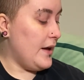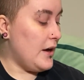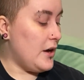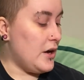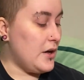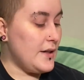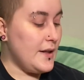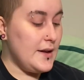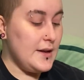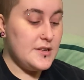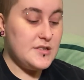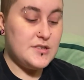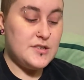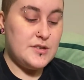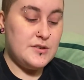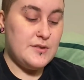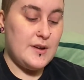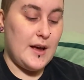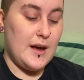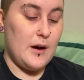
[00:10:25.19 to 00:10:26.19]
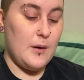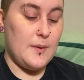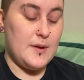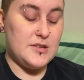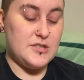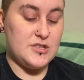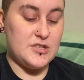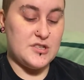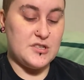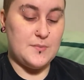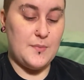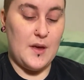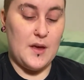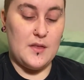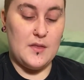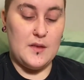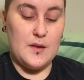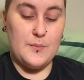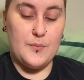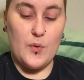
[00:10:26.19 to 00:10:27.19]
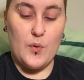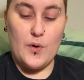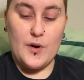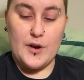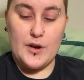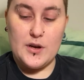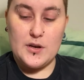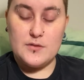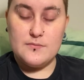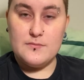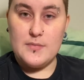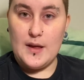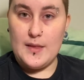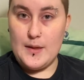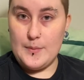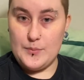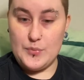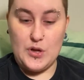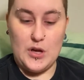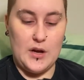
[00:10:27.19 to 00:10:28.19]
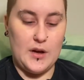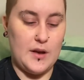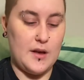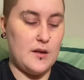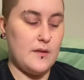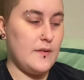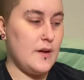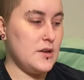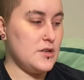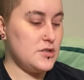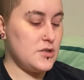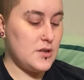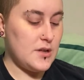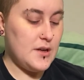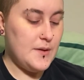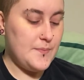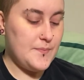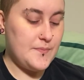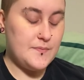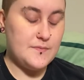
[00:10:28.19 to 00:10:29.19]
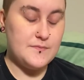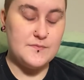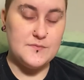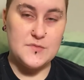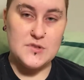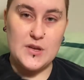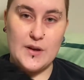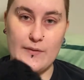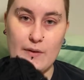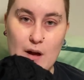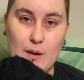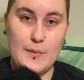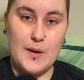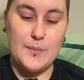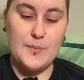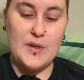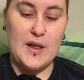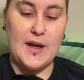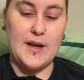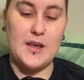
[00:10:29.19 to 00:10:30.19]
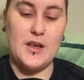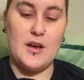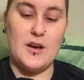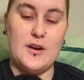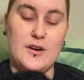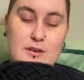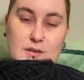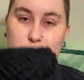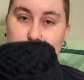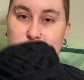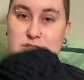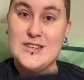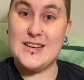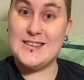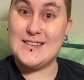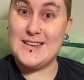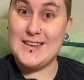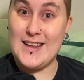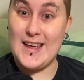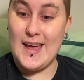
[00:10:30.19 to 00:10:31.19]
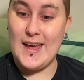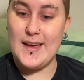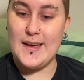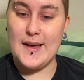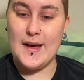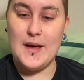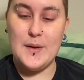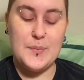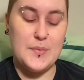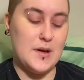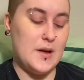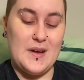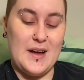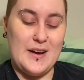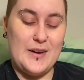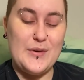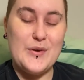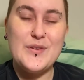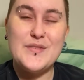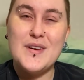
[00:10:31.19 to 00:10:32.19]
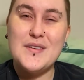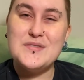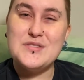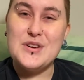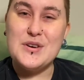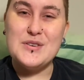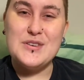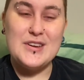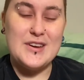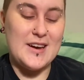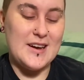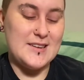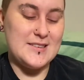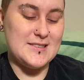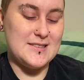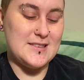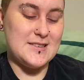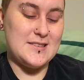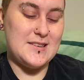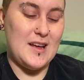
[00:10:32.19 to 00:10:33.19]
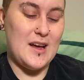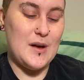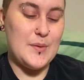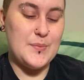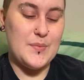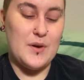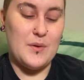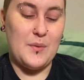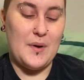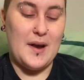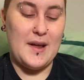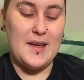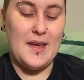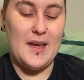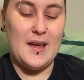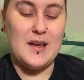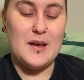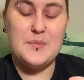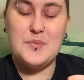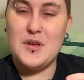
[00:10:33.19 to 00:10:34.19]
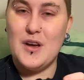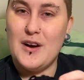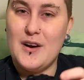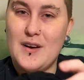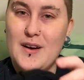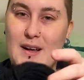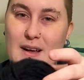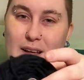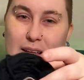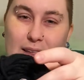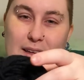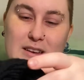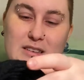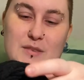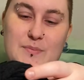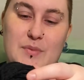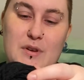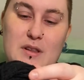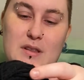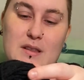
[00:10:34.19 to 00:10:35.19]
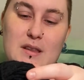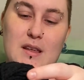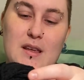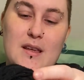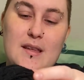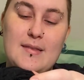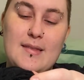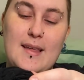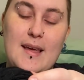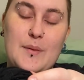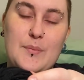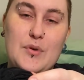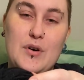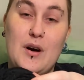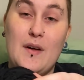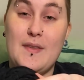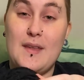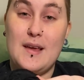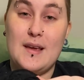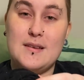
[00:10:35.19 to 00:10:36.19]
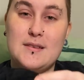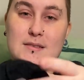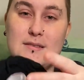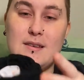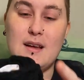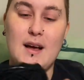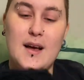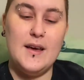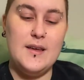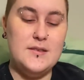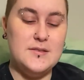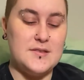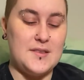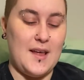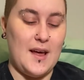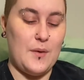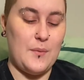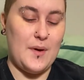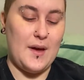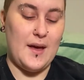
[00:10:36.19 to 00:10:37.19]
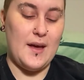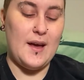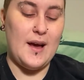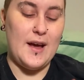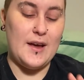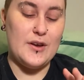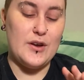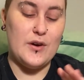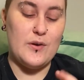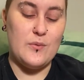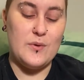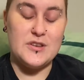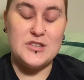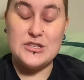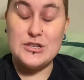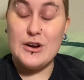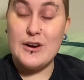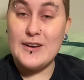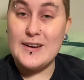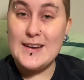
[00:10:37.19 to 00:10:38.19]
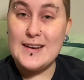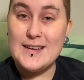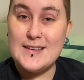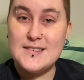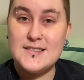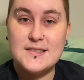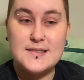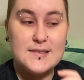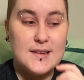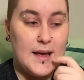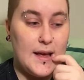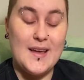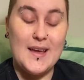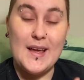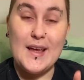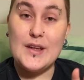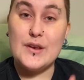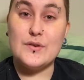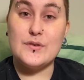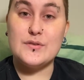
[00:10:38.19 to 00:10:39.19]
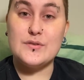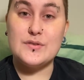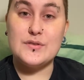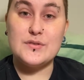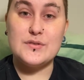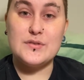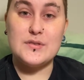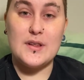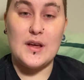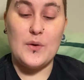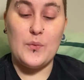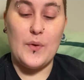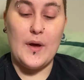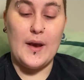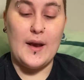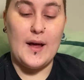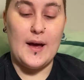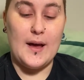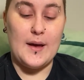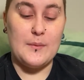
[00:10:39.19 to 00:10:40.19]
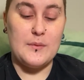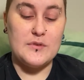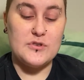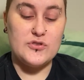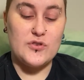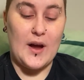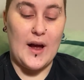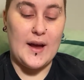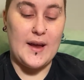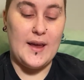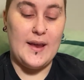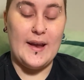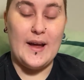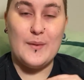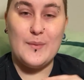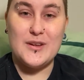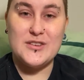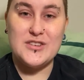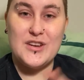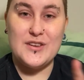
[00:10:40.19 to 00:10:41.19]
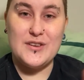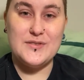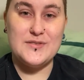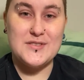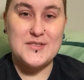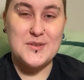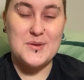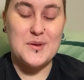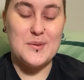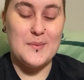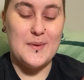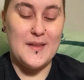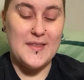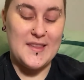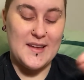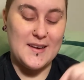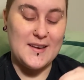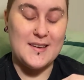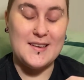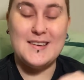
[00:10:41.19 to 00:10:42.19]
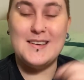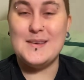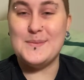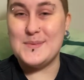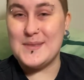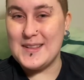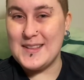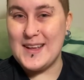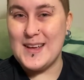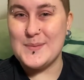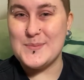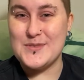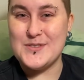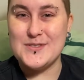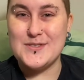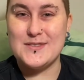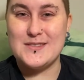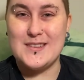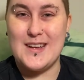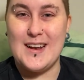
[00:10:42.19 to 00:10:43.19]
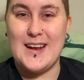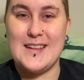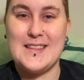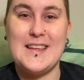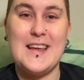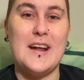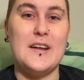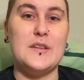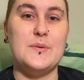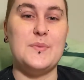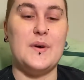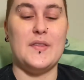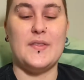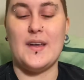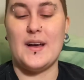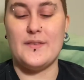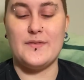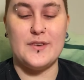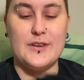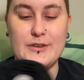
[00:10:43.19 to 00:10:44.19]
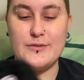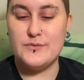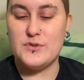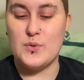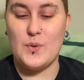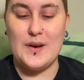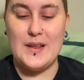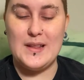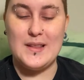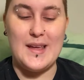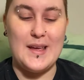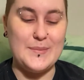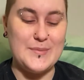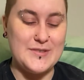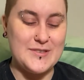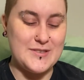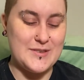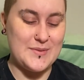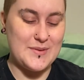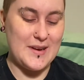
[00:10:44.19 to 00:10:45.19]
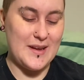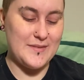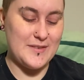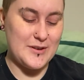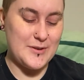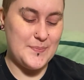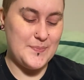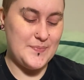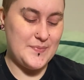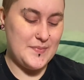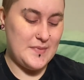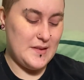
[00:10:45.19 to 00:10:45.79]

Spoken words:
All I need to do now is just make the border and then block it eventually. So I've got my black yarn, which I did cake up. I don't know if I've shown you guys this yet, but when I cake up yarn, I like to put the label on the inside. So that way I know which yarn it is. And also so that when I'm tracking how much I used the month, I can keep the labels and at the end of the month have like 20 labels or whatever.